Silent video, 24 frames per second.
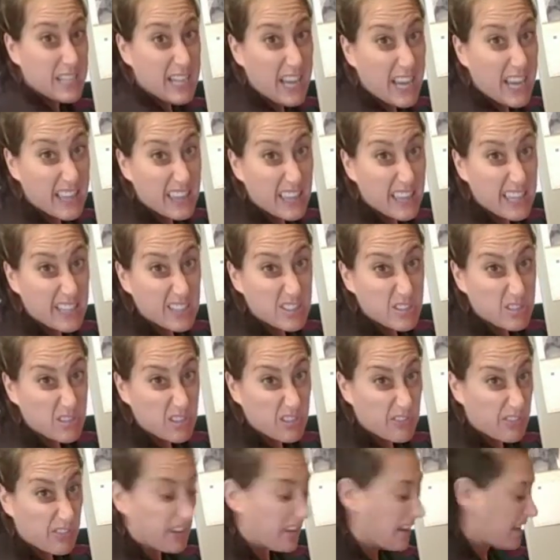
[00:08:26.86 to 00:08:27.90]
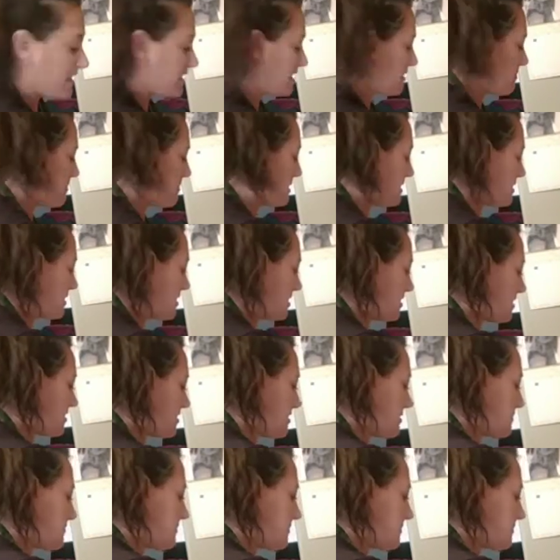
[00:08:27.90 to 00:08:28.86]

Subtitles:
and I like 2 different kinds of pizzas.